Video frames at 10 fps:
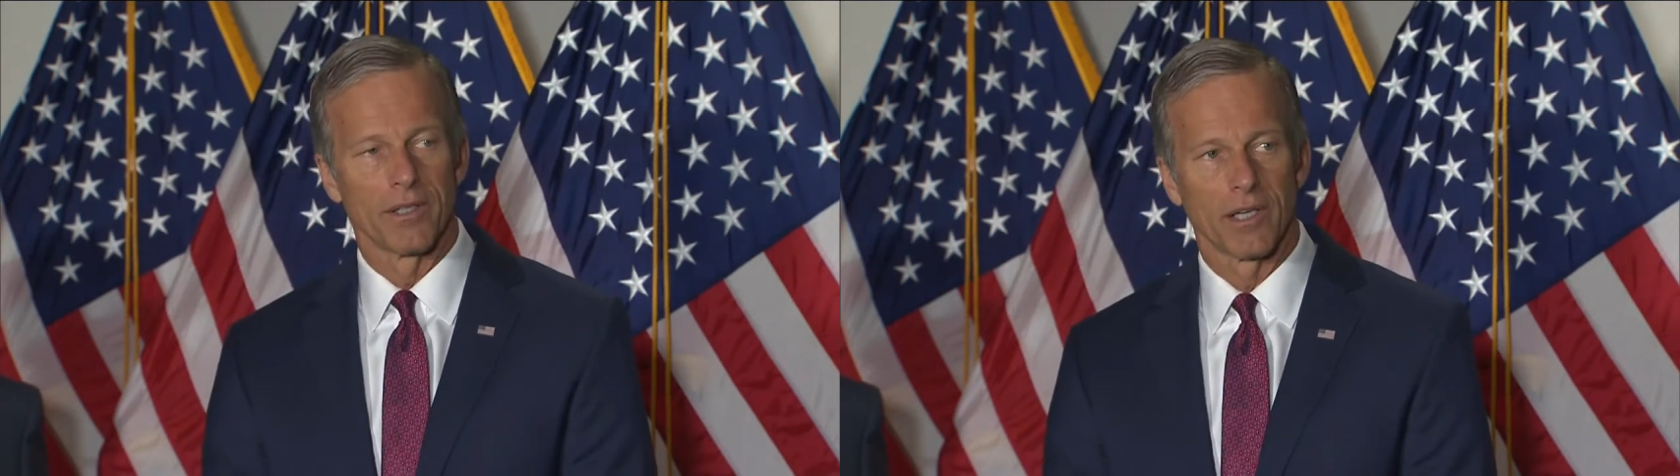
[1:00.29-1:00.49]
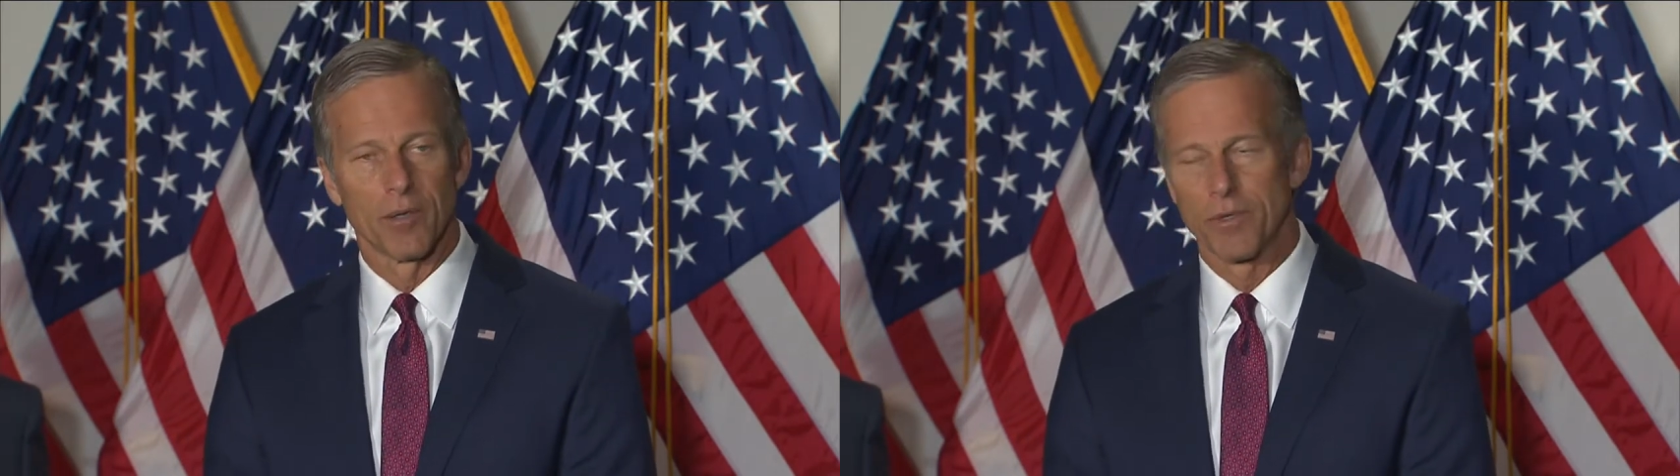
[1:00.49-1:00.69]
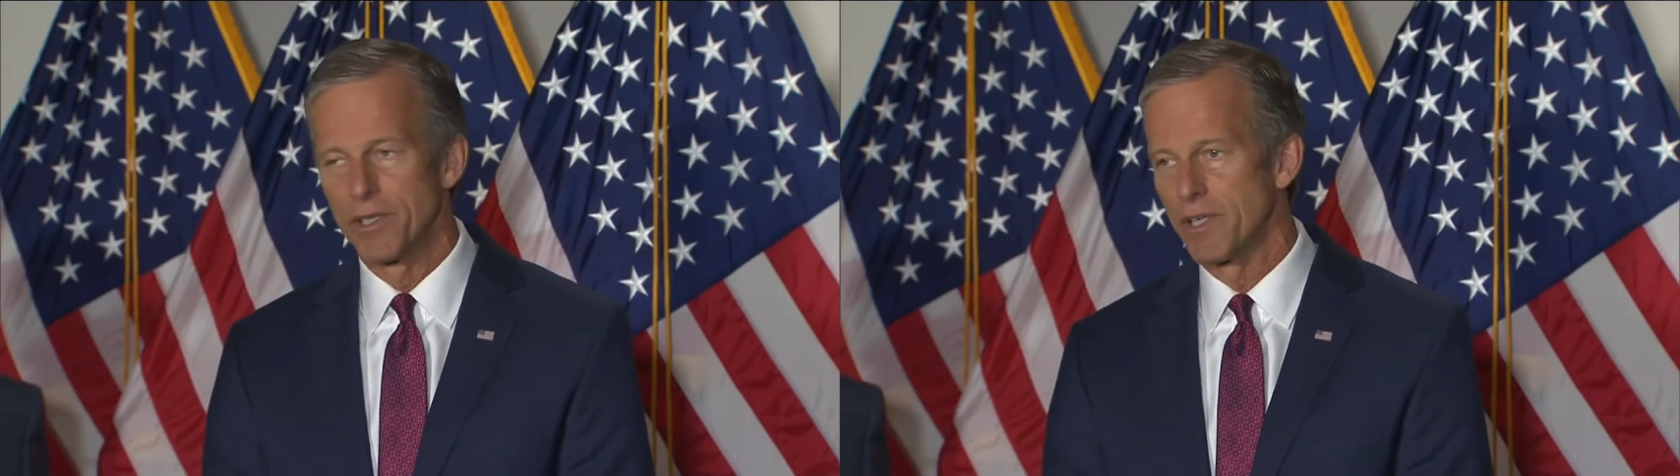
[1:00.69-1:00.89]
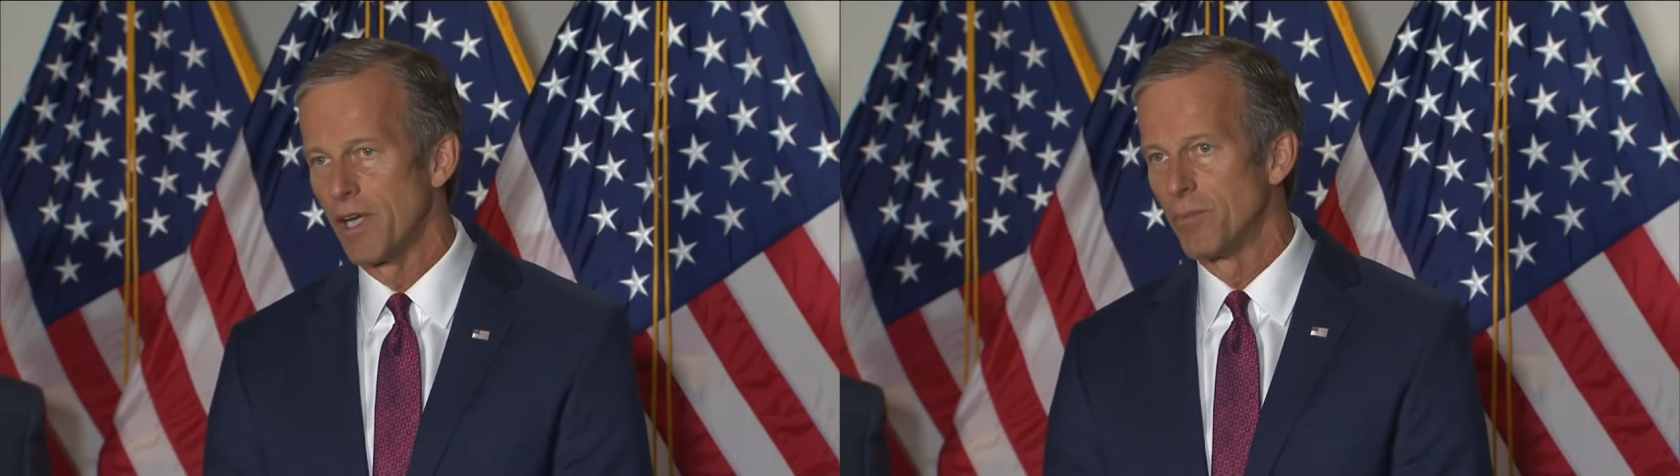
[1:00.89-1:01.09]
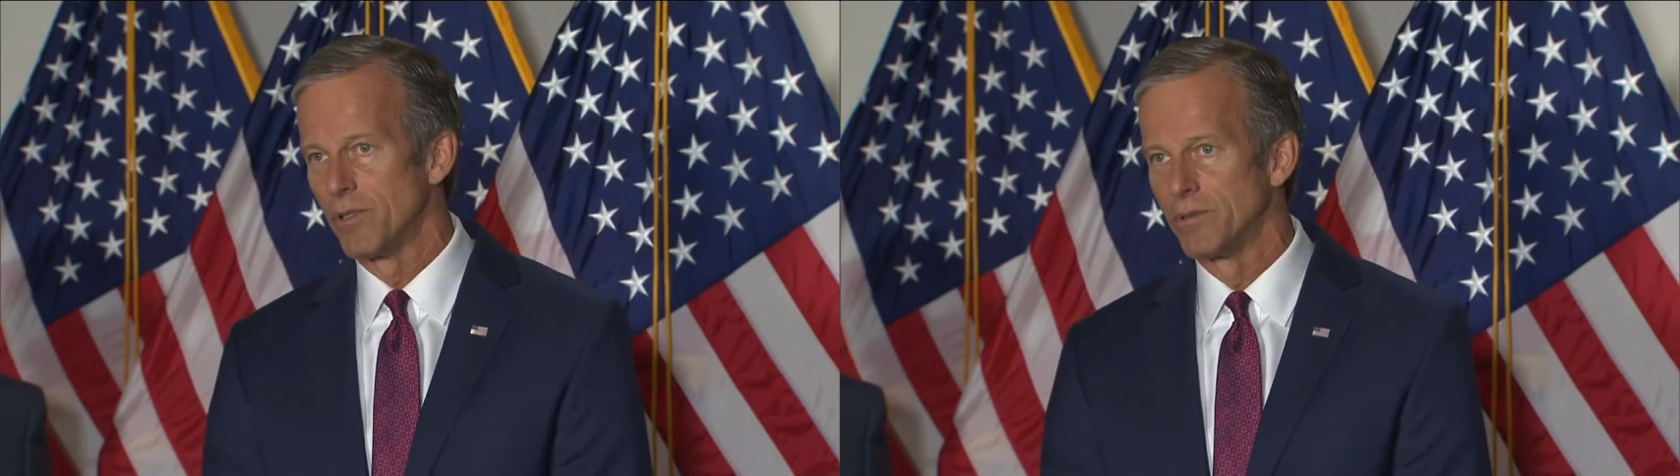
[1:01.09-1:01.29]
to come to the
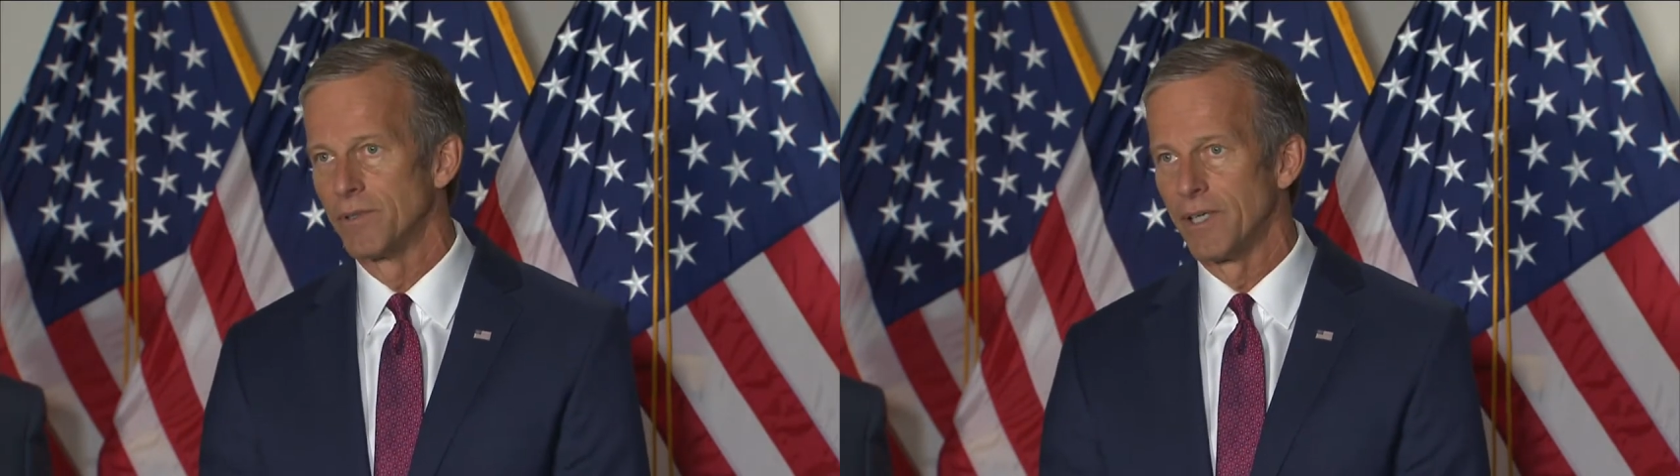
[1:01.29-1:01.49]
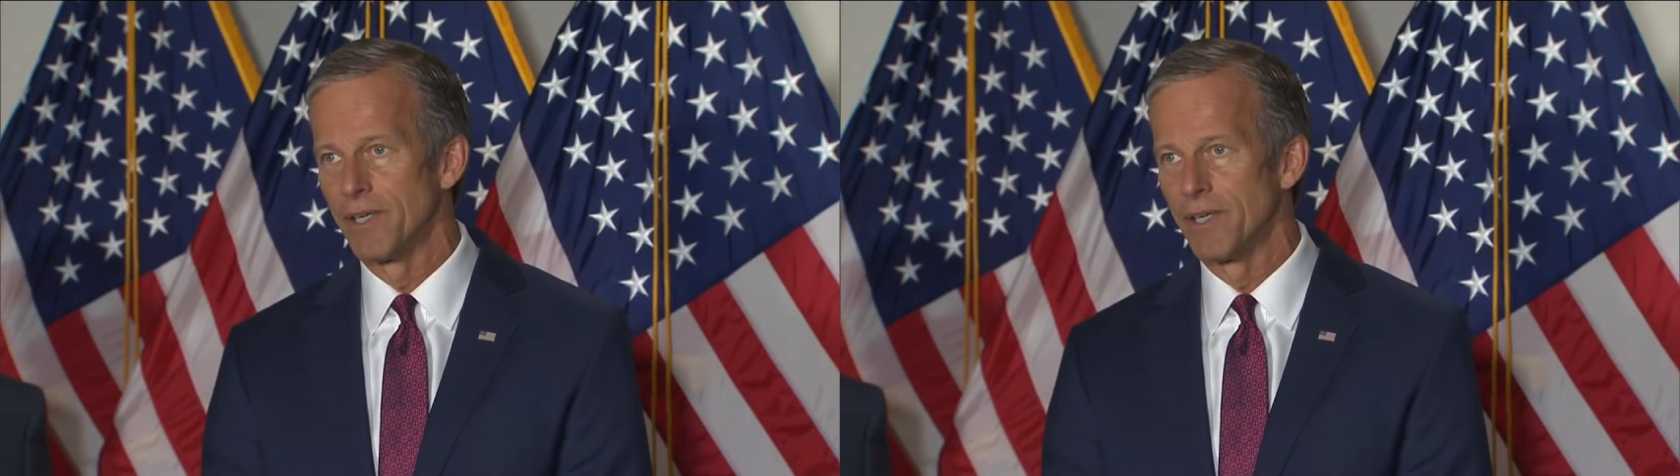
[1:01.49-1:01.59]
table